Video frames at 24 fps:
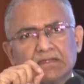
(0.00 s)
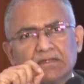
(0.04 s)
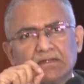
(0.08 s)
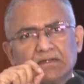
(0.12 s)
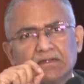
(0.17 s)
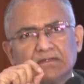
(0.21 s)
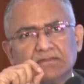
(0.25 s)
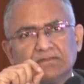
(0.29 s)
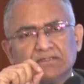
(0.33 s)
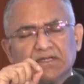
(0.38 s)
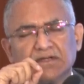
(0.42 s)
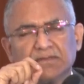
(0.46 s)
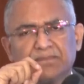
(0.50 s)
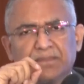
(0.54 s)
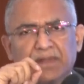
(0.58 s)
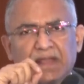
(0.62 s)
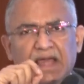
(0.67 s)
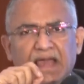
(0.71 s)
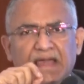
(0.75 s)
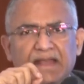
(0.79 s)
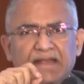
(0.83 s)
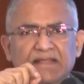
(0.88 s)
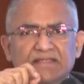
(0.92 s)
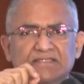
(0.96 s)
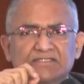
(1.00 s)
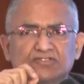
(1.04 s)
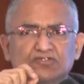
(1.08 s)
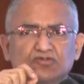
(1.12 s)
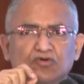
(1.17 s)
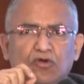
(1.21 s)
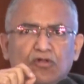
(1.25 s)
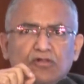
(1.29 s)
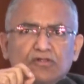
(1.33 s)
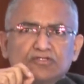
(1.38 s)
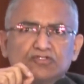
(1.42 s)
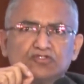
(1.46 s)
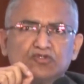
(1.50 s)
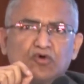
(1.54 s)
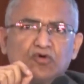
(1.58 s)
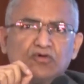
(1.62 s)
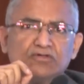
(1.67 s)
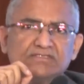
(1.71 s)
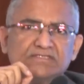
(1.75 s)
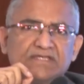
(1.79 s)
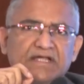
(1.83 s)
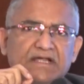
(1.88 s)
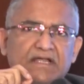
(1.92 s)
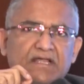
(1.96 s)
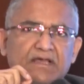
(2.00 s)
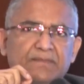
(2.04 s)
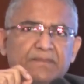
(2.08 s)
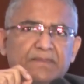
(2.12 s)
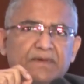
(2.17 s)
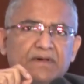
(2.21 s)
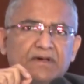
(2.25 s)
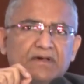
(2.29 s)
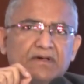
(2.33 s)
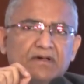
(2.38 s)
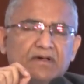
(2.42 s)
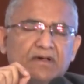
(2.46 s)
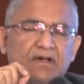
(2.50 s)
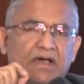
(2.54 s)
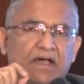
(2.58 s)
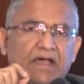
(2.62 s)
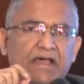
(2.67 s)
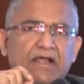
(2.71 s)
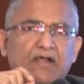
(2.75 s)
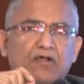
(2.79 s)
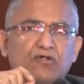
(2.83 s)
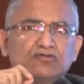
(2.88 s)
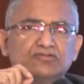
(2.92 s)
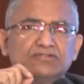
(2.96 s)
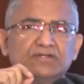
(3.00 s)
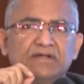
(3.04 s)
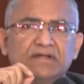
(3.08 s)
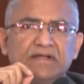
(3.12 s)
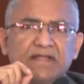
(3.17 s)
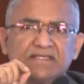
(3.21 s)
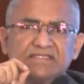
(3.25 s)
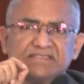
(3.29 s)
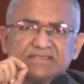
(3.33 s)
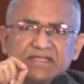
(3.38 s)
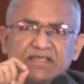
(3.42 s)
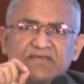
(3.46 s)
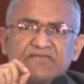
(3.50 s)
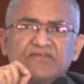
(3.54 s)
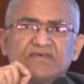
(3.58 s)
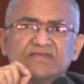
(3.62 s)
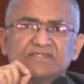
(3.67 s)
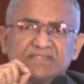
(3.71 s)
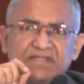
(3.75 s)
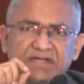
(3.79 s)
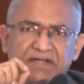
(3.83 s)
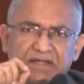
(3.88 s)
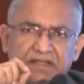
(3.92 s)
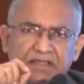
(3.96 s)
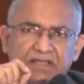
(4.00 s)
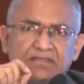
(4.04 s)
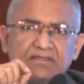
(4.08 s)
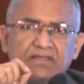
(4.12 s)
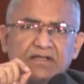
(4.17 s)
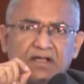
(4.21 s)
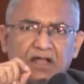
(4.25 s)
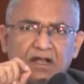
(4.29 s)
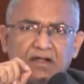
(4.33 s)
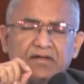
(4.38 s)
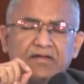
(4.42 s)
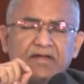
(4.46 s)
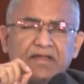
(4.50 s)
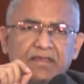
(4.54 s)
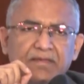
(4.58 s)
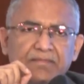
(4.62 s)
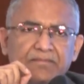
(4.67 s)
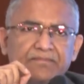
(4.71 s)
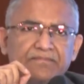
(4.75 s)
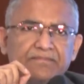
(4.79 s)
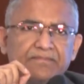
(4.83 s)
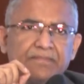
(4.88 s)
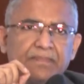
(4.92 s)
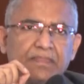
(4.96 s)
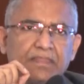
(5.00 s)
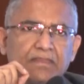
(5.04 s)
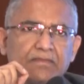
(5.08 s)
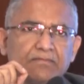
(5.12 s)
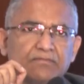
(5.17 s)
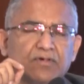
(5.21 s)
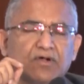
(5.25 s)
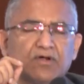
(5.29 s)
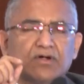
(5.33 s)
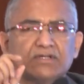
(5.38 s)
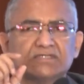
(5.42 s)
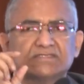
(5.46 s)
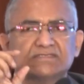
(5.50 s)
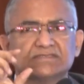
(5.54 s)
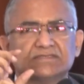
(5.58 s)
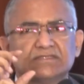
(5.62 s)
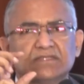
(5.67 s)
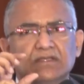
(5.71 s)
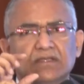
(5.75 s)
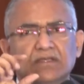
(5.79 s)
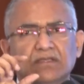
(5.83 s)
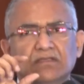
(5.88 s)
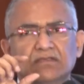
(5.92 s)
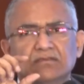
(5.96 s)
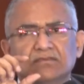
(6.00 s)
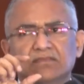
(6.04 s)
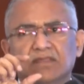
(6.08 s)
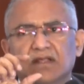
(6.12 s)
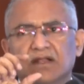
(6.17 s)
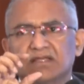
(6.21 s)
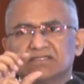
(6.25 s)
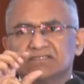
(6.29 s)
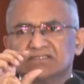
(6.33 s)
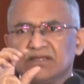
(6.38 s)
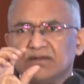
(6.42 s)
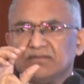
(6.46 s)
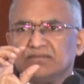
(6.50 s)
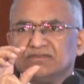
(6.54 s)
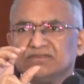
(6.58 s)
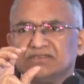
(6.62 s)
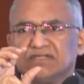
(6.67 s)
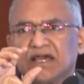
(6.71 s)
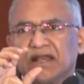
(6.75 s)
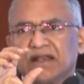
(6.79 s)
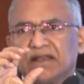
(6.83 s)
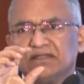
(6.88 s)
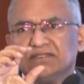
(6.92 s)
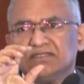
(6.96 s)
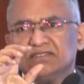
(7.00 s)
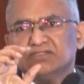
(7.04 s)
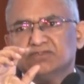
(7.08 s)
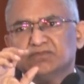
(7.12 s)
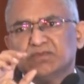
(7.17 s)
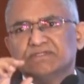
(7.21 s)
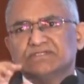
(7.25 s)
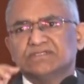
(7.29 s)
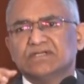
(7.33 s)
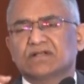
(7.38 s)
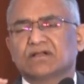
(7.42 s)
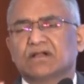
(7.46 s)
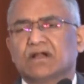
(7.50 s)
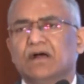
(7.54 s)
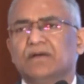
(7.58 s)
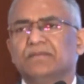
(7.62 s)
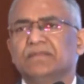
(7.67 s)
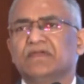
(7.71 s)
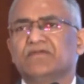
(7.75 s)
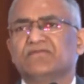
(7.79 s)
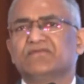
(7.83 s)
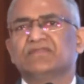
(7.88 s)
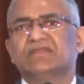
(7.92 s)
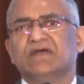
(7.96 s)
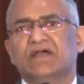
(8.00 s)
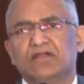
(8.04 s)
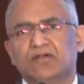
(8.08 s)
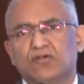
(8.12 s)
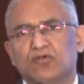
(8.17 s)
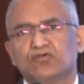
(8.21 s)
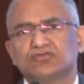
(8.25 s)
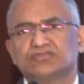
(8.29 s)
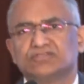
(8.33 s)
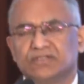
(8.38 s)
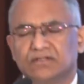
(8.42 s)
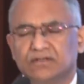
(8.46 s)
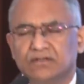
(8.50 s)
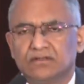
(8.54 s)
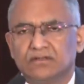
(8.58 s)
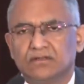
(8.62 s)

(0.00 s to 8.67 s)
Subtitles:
the plan is to also set up a hydrogen testing facility in the country, because there are some challenges which are coming with hydrogen